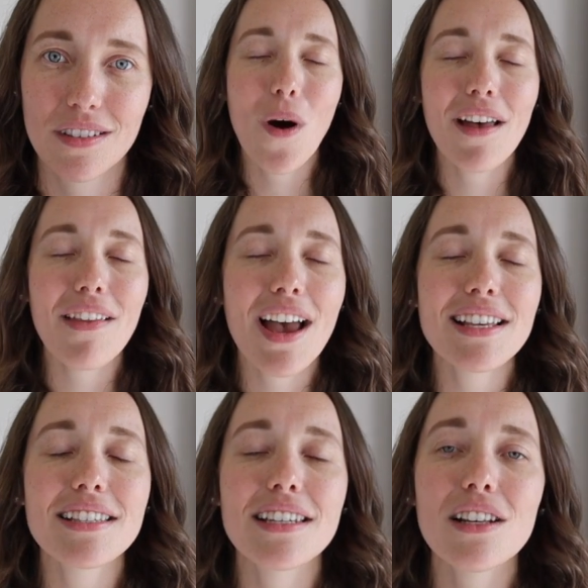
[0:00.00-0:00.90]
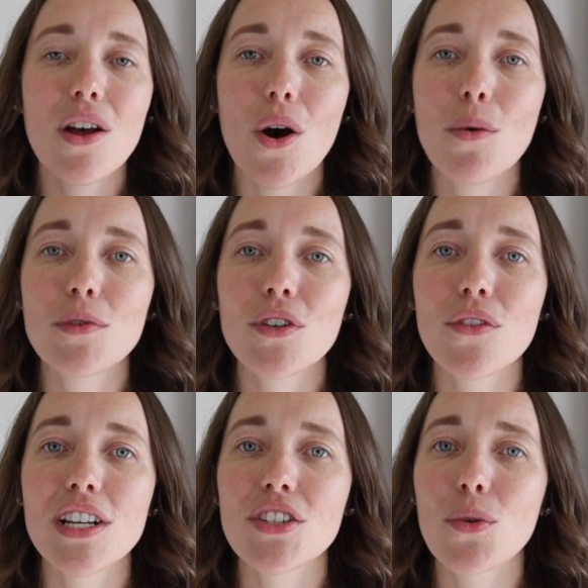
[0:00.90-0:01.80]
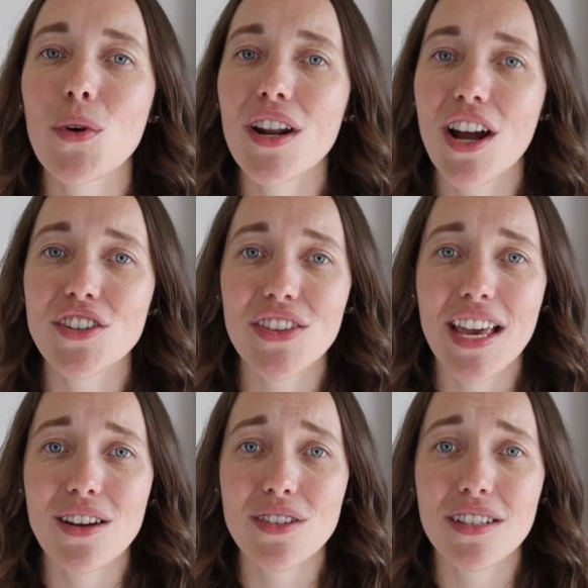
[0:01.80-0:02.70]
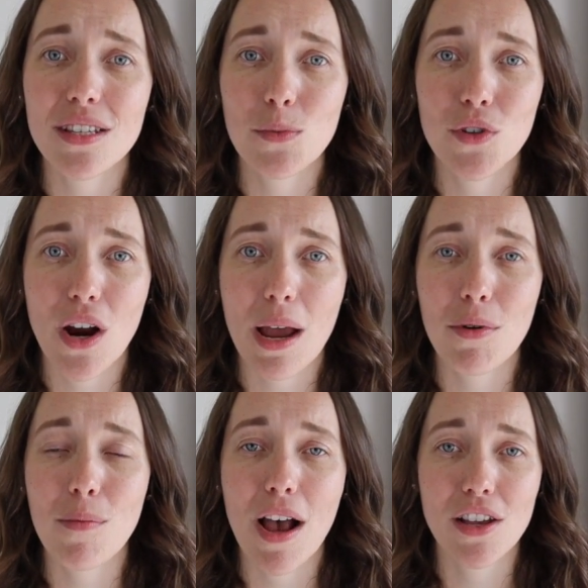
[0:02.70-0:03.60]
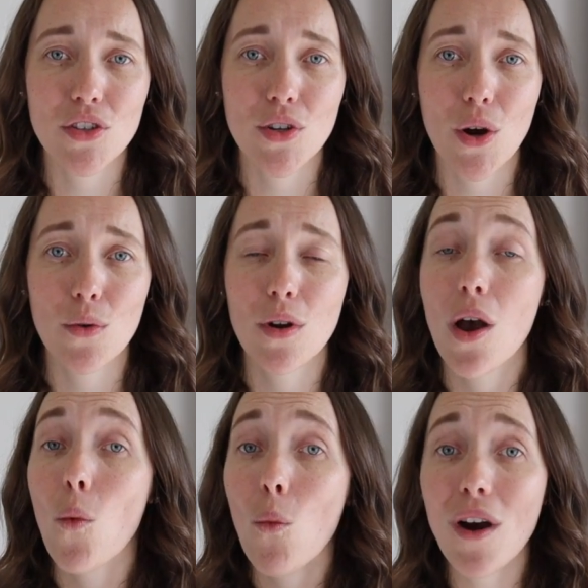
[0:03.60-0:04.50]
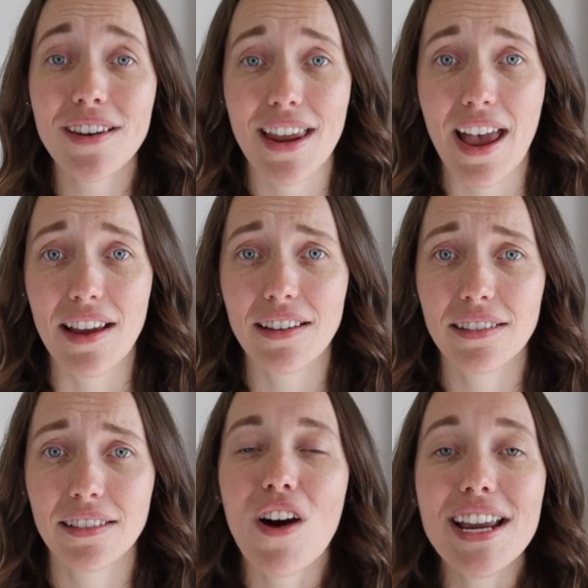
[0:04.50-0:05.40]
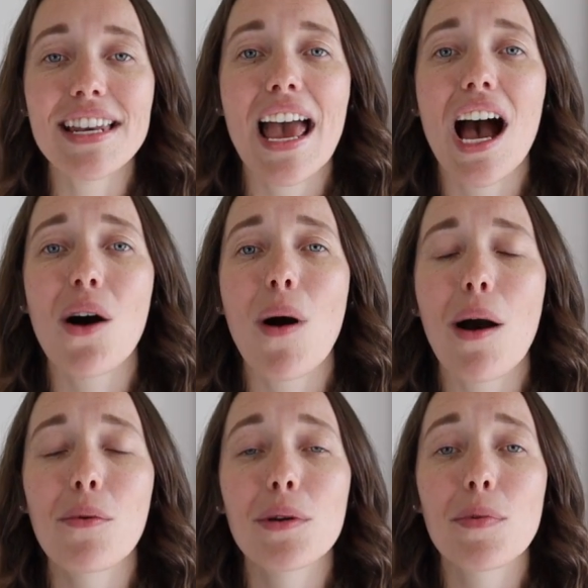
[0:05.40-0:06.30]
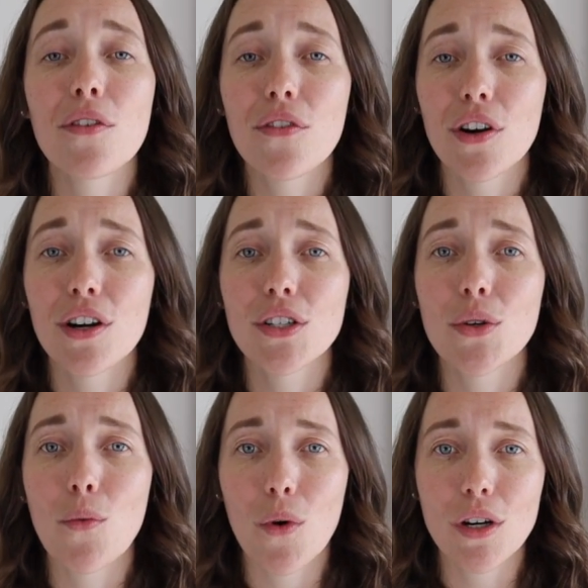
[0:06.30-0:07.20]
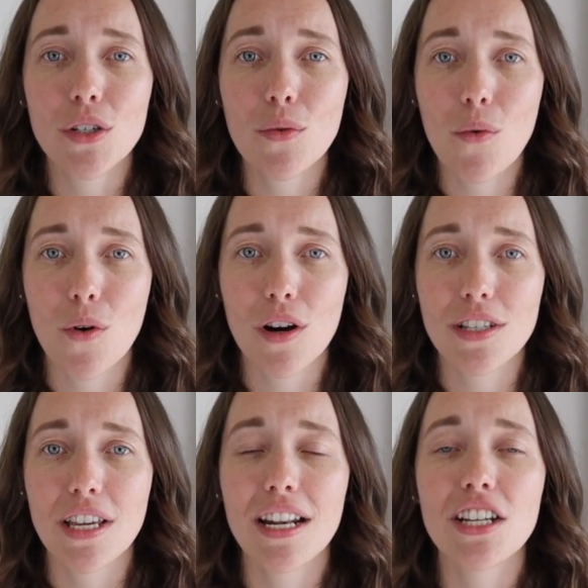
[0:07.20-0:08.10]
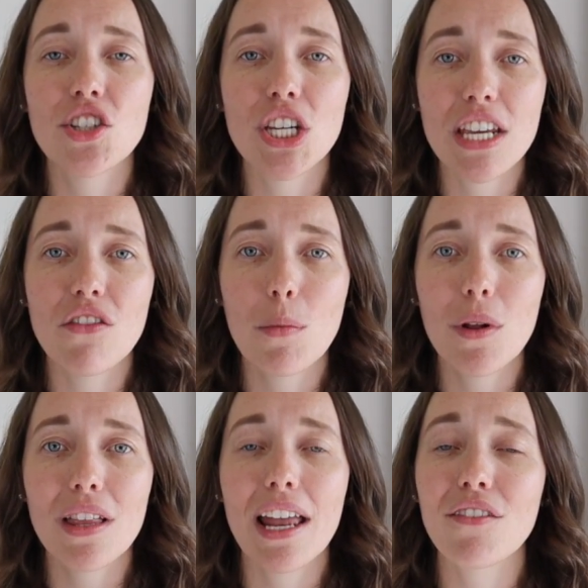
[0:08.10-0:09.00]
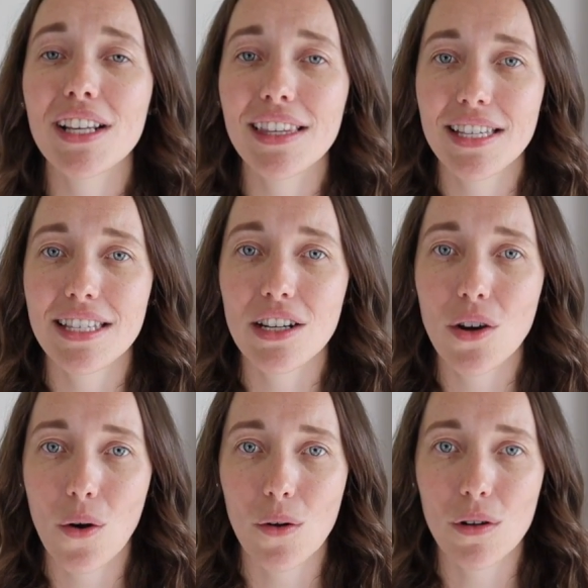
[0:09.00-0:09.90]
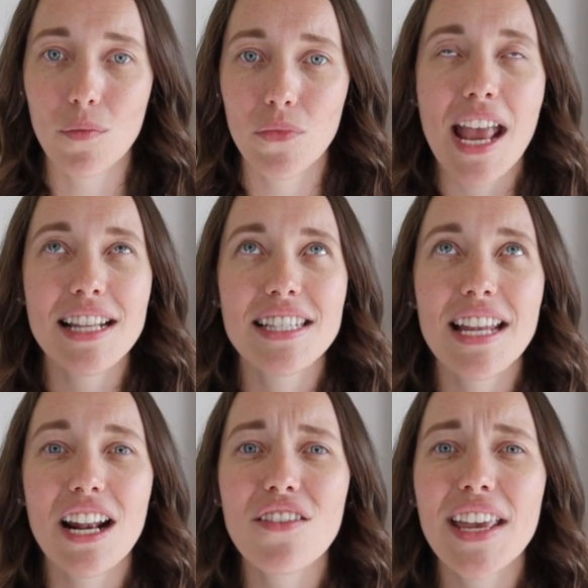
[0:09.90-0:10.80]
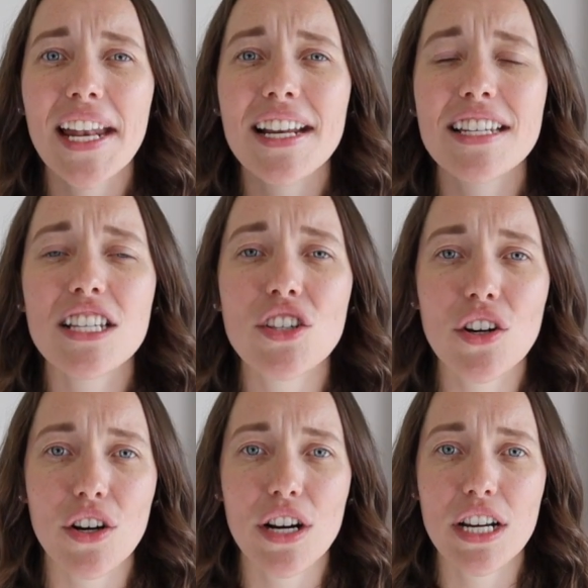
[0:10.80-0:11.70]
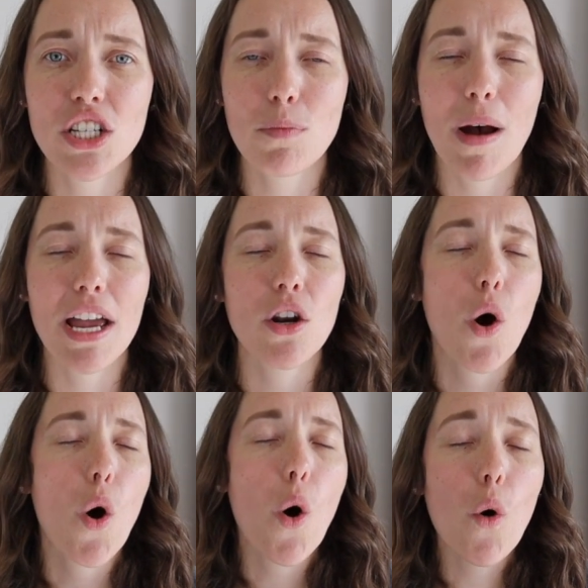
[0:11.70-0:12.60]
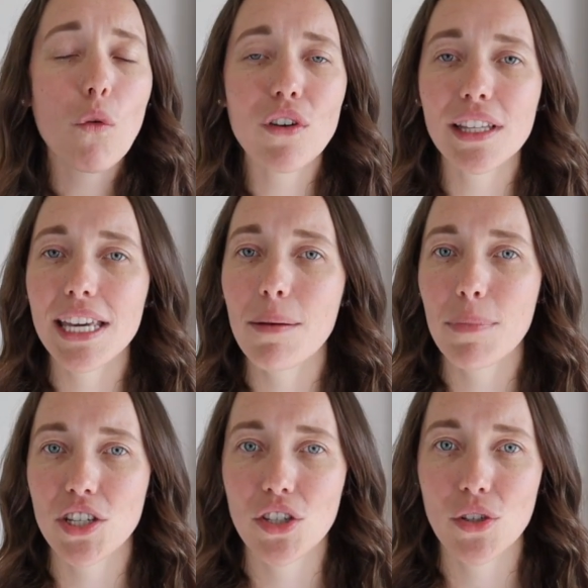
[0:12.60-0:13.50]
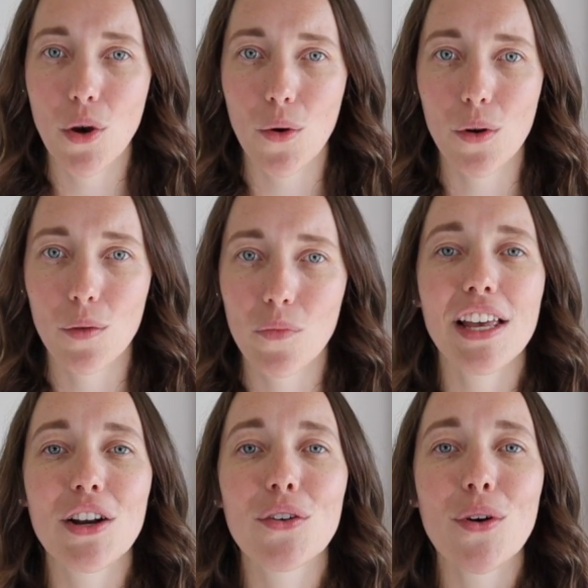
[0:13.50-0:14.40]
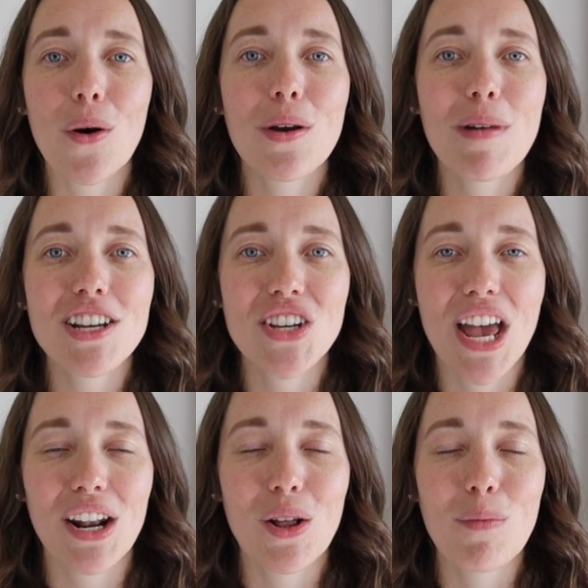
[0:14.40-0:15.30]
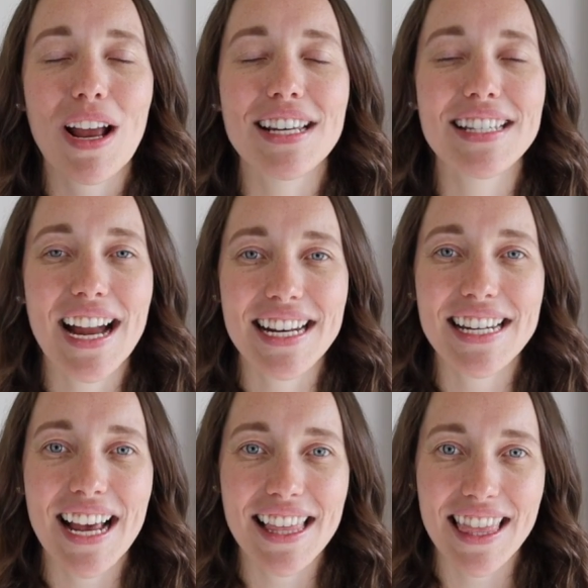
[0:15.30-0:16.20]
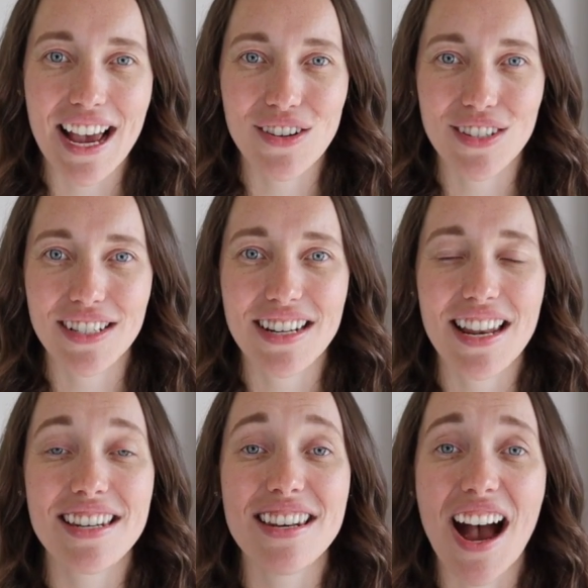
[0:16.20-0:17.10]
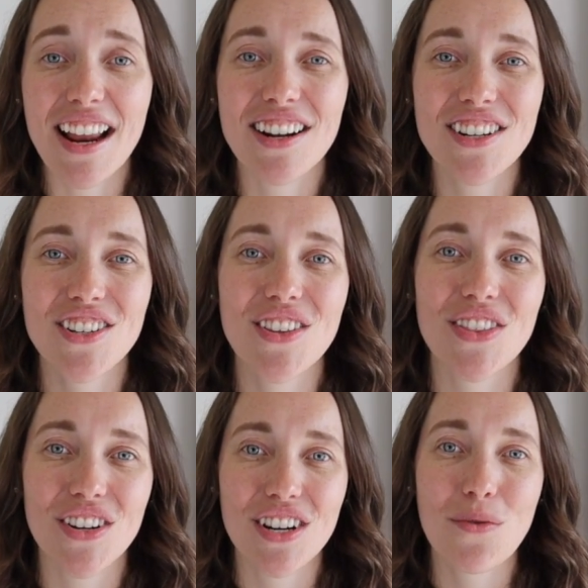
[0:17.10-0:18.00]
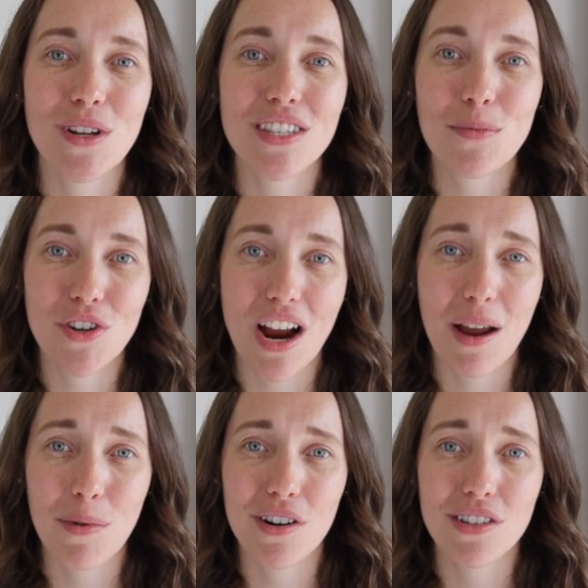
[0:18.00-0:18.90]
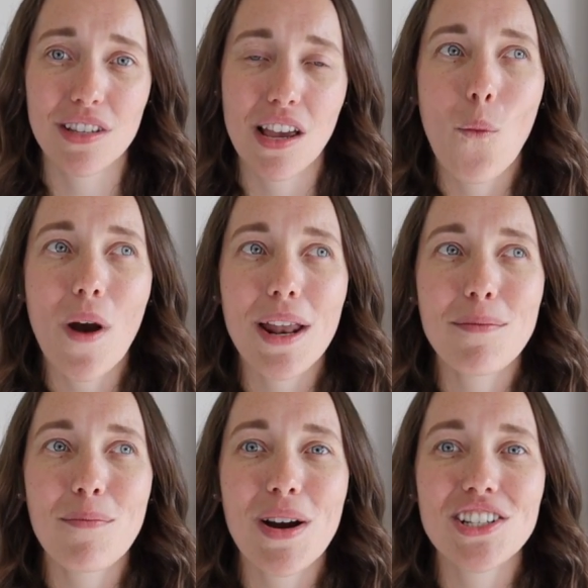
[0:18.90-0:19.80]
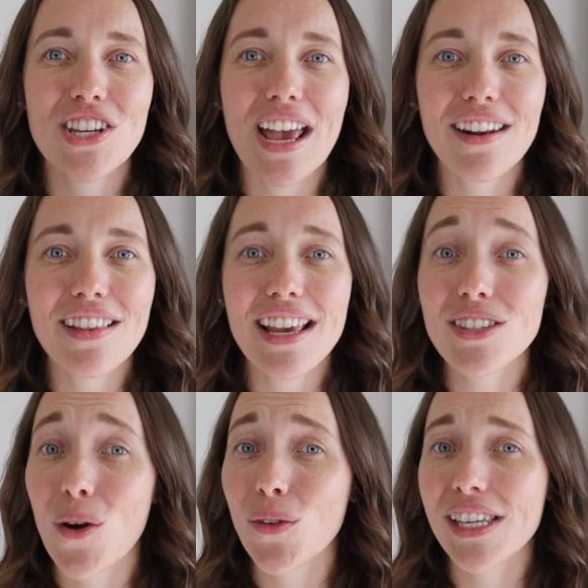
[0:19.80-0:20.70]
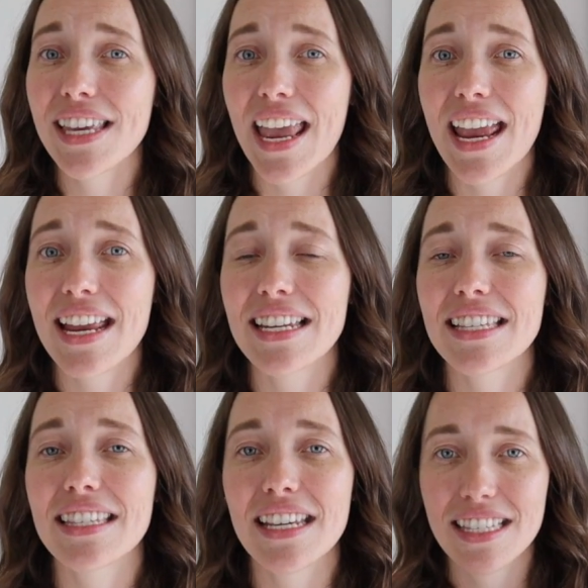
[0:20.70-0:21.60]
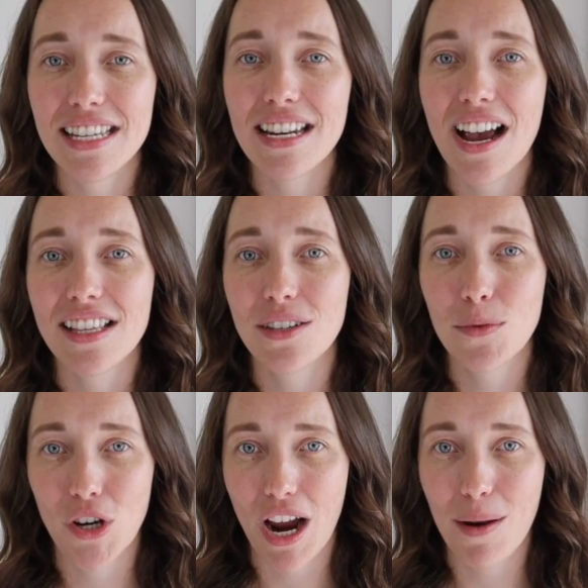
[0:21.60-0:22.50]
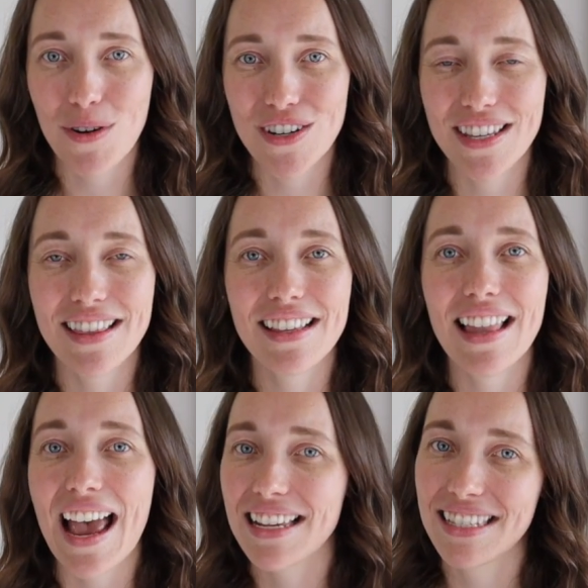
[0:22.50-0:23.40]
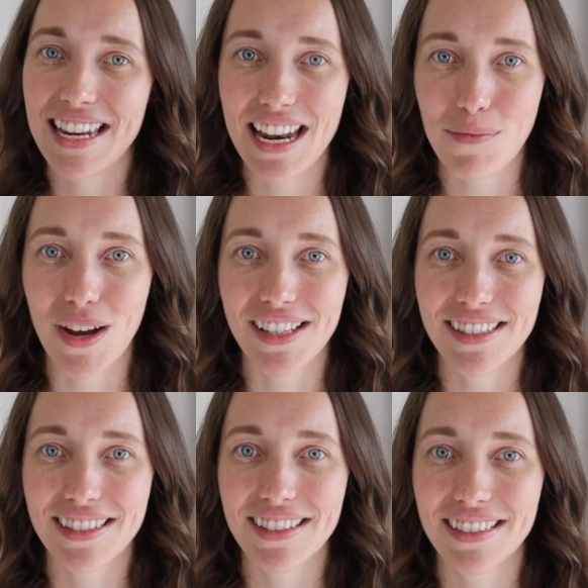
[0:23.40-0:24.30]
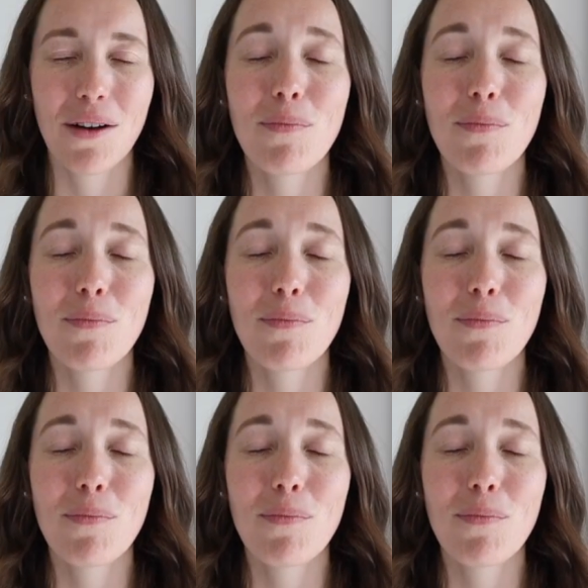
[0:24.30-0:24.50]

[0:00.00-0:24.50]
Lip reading: While I still hope to reach the 100,000 subscriber milestone one day, right now, I would prefer to work towards an achievable and realistic goal instead of getting discouraged by an overly ambitious goal like growing my channel by 99,931 subscribers when my channel has only gained 69 subscribers in the last 10 months.